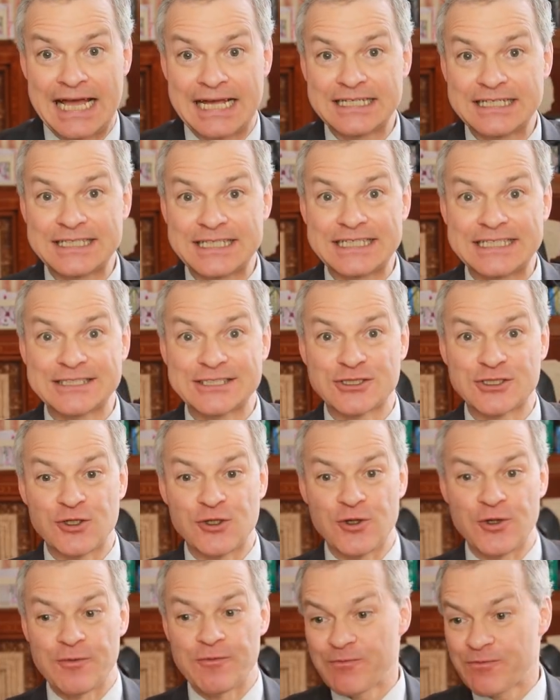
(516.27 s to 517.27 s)
And it is
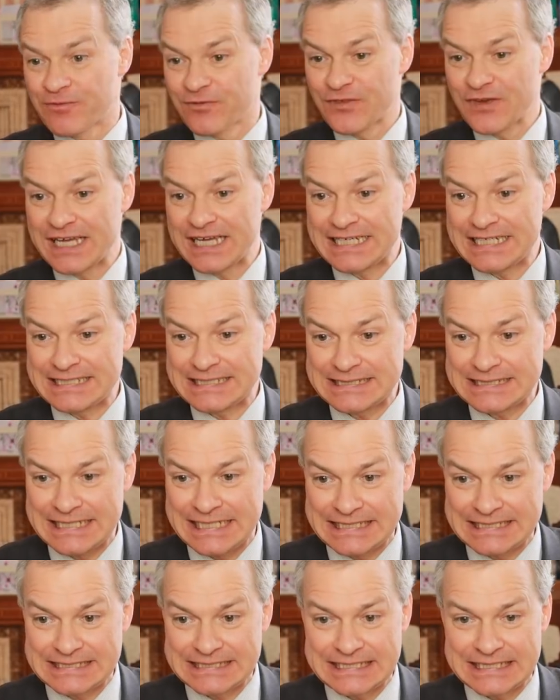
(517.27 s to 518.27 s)
good.
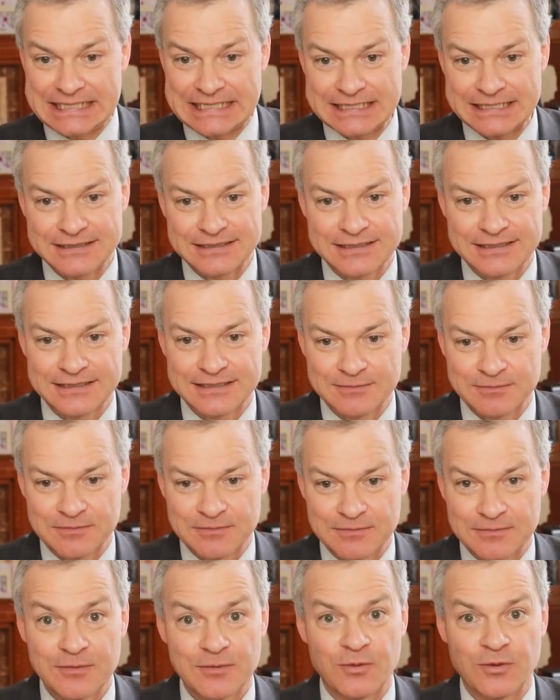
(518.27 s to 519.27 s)
Fantastic.
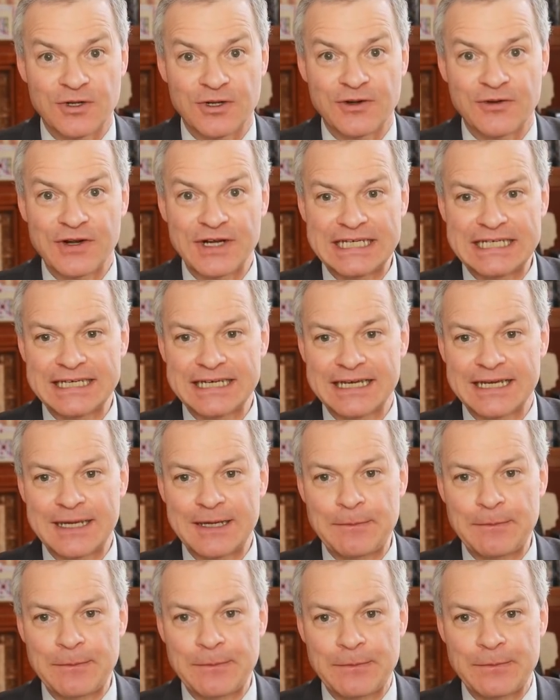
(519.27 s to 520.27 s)
What a great
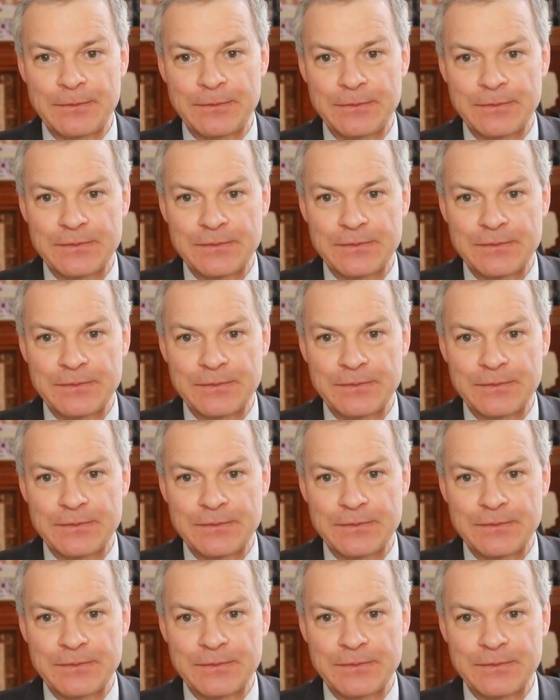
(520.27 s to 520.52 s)
game.